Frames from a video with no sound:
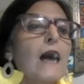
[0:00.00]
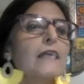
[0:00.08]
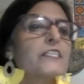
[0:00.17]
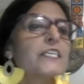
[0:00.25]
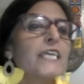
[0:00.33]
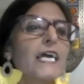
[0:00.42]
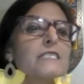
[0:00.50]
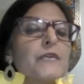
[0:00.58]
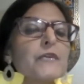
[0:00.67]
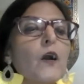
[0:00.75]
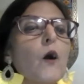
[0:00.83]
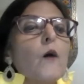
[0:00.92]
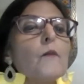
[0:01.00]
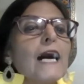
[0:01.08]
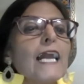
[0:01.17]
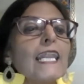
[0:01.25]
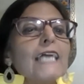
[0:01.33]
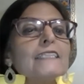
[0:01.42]
She has become
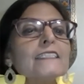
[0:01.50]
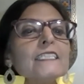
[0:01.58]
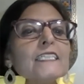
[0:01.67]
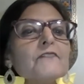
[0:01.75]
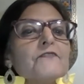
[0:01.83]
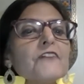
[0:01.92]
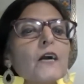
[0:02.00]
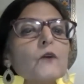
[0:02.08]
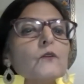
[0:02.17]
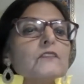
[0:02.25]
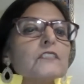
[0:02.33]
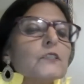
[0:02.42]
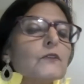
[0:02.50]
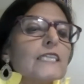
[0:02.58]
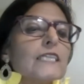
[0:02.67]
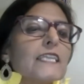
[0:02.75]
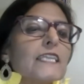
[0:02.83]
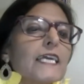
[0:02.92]
a Latina faculty, a
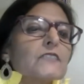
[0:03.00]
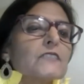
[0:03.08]
Latinx